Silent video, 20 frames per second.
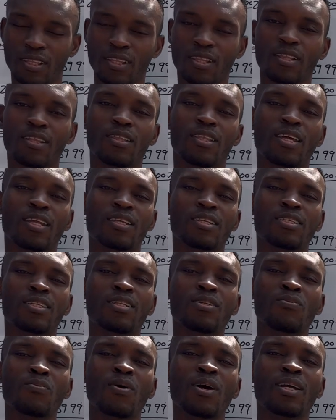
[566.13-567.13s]
The reason
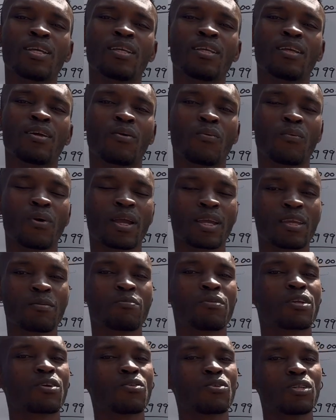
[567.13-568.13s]
why we keep
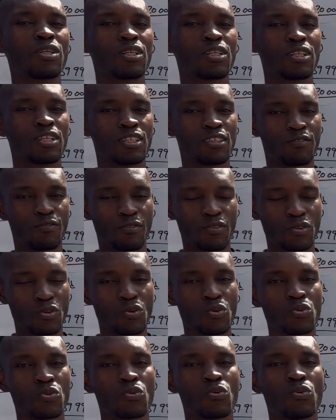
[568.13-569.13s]
recording is for those
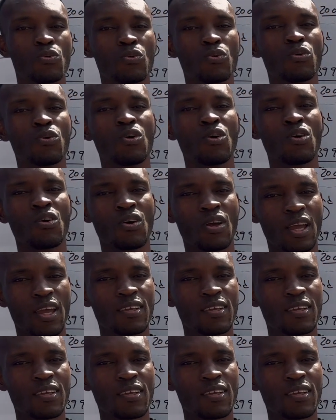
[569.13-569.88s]
who have